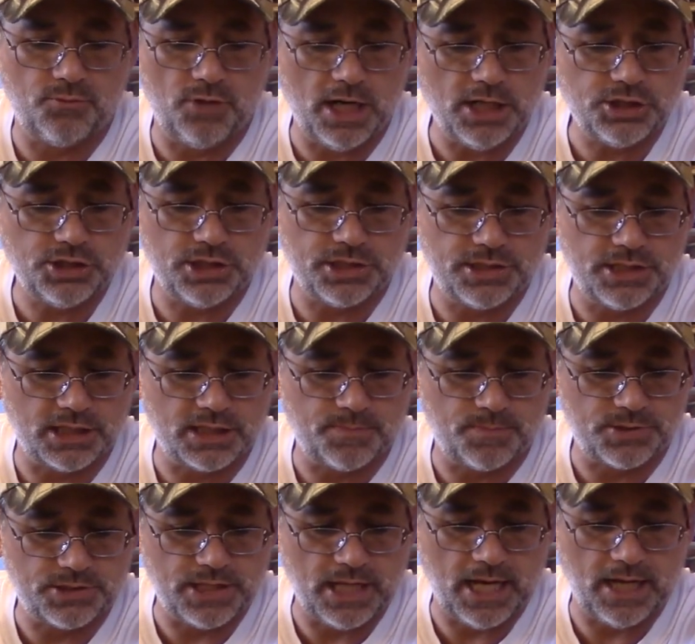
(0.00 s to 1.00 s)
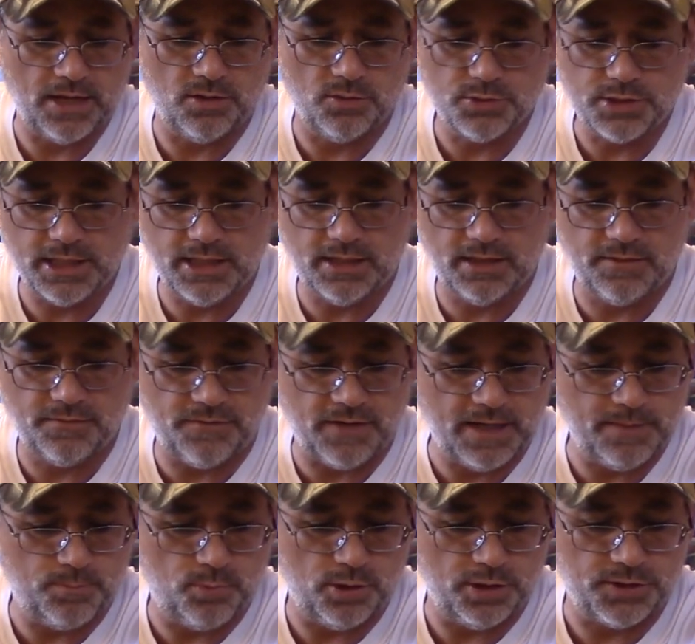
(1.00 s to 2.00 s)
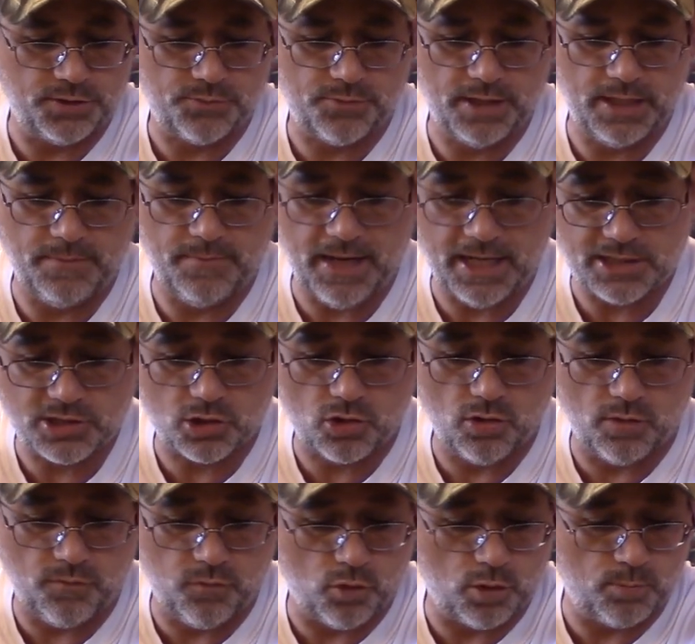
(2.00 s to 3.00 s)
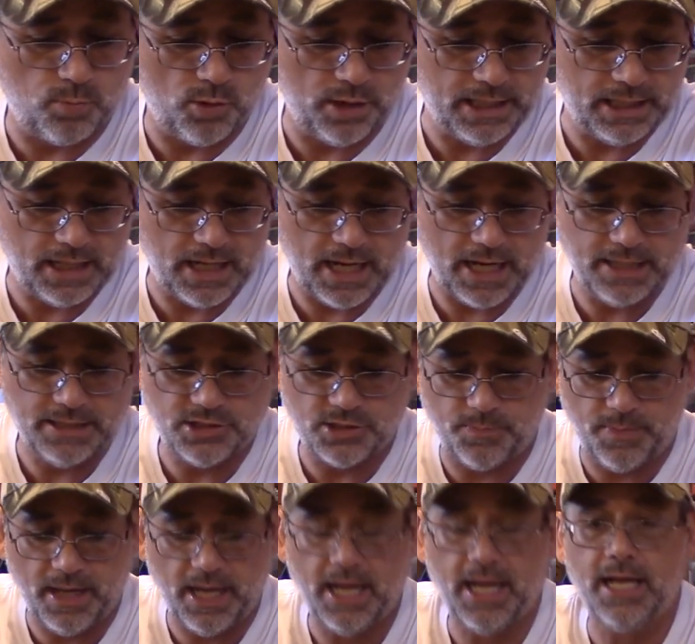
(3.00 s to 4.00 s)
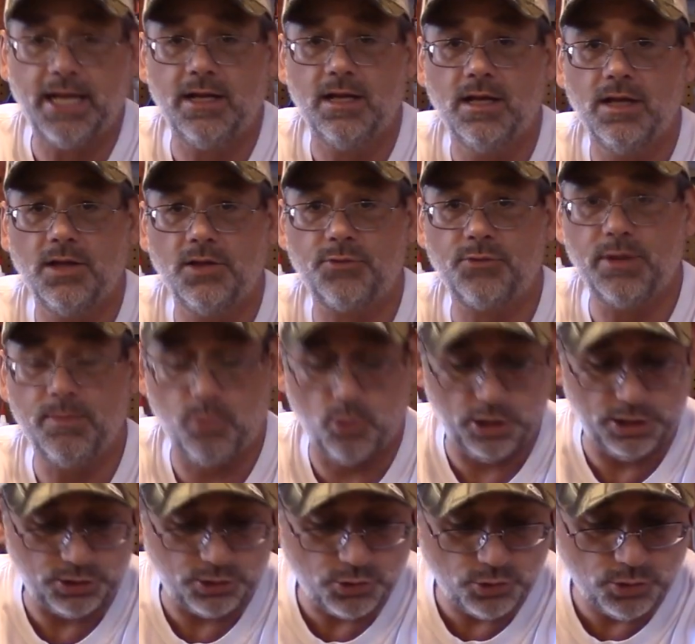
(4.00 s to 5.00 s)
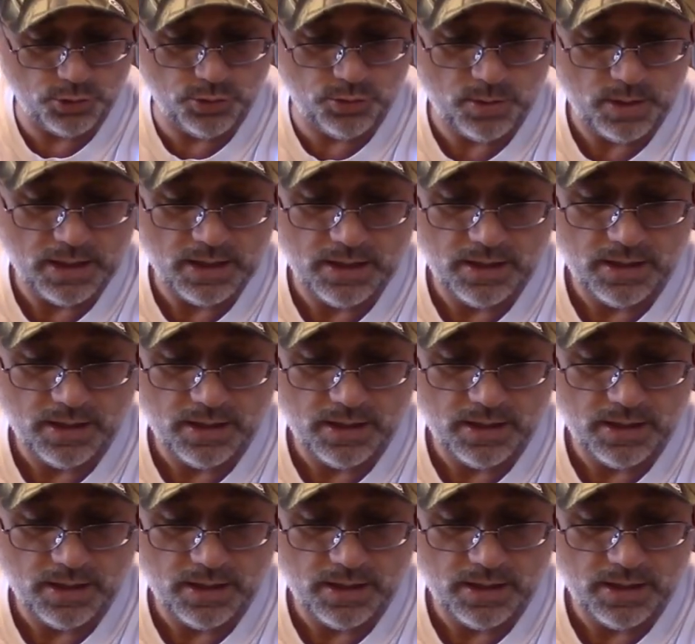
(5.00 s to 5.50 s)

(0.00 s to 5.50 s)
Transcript: Russia 6%, New Zealand 5.3, Mexico 4.9, Japan 3.2,